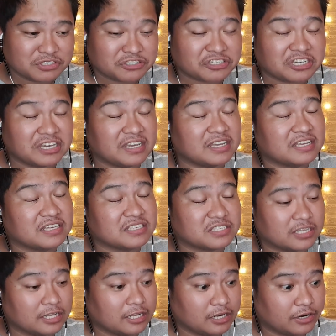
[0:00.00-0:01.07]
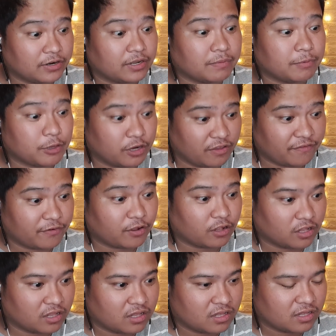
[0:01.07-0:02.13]
She is literally
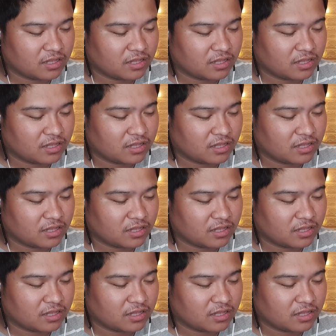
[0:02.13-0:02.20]
beautiful.